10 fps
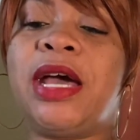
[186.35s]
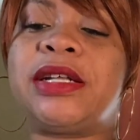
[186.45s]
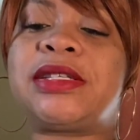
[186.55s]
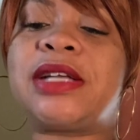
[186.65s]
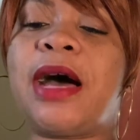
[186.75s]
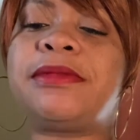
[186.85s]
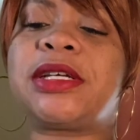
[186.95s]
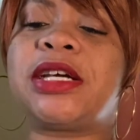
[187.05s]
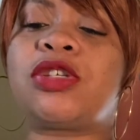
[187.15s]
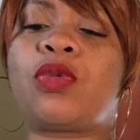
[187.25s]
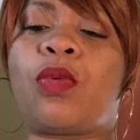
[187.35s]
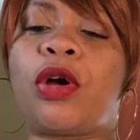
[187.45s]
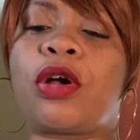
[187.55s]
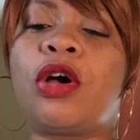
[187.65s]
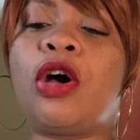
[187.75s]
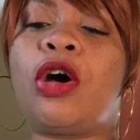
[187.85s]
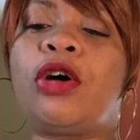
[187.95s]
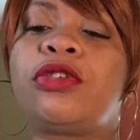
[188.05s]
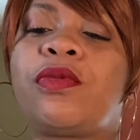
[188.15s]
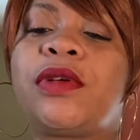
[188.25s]
It's time to get to work
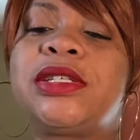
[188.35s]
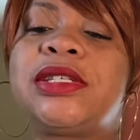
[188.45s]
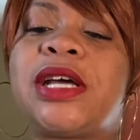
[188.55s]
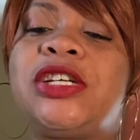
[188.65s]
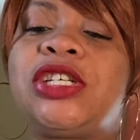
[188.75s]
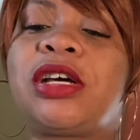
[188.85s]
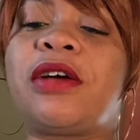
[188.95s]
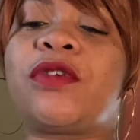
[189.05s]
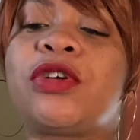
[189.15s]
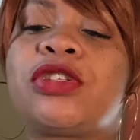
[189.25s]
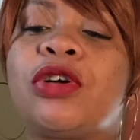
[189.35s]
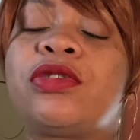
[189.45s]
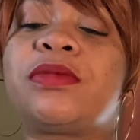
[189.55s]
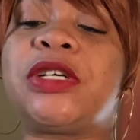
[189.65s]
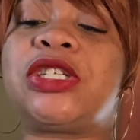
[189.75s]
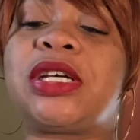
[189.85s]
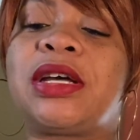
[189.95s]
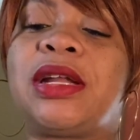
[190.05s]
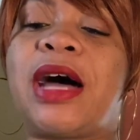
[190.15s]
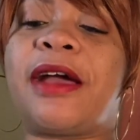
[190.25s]
on the realization of your soul's mission
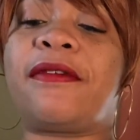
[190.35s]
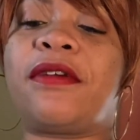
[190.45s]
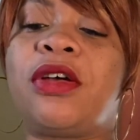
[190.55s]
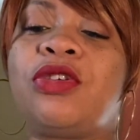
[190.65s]
in life.